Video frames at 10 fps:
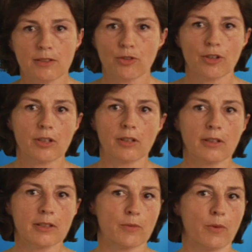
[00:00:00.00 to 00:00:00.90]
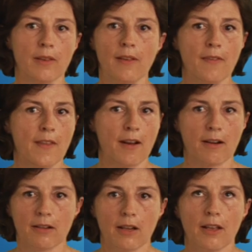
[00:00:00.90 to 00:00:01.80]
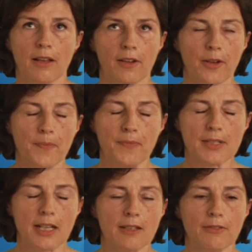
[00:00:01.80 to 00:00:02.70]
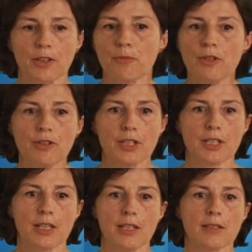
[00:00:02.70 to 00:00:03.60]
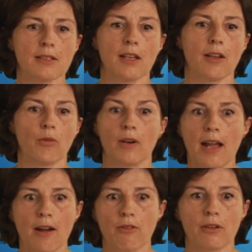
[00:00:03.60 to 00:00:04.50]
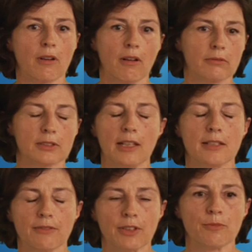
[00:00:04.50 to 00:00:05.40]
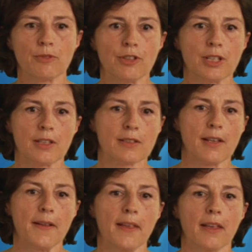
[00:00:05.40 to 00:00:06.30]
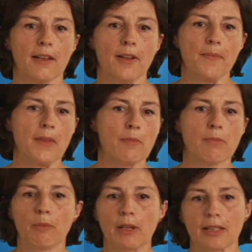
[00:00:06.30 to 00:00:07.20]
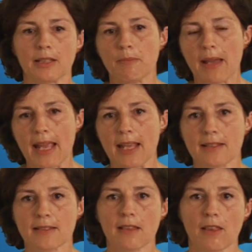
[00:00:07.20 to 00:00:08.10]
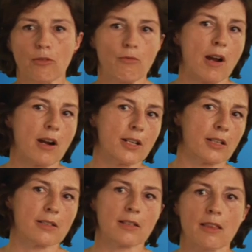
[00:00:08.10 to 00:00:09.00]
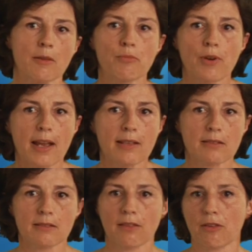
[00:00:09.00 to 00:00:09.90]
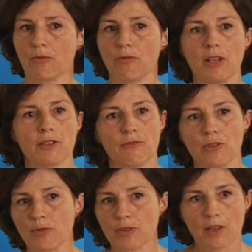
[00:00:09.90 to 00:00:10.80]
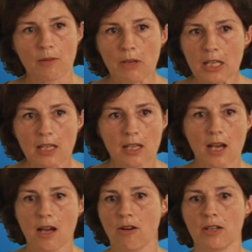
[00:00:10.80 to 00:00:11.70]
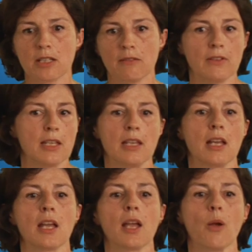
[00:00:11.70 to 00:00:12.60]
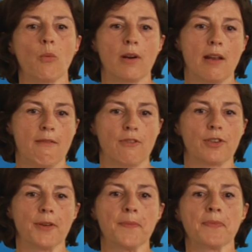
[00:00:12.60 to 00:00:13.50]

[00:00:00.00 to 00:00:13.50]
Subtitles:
circles within their scientific communities or our scientific communities, in public debates, through articles in the press, through interviews in the media, on TV, wherever.